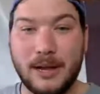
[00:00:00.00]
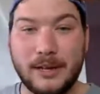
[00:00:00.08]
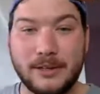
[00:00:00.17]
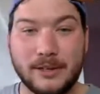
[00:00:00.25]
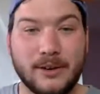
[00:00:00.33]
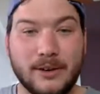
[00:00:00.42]

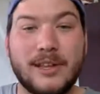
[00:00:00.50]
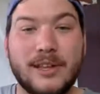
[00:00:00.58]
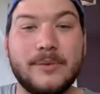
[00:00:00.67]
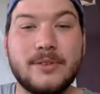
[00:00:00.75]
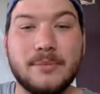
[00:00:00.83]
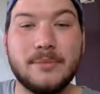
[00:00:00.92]
rat terrors.
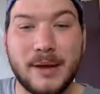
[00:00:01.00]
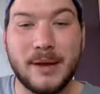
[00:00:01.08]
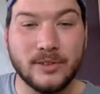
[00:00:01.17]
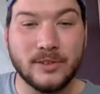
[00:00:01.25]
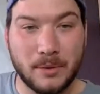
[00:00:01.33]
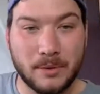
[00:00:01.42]
He was the
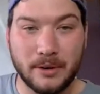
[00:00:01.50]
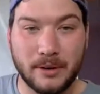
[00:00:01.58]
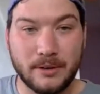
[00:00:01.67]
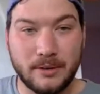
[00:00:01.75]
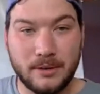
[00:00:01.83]
best corner.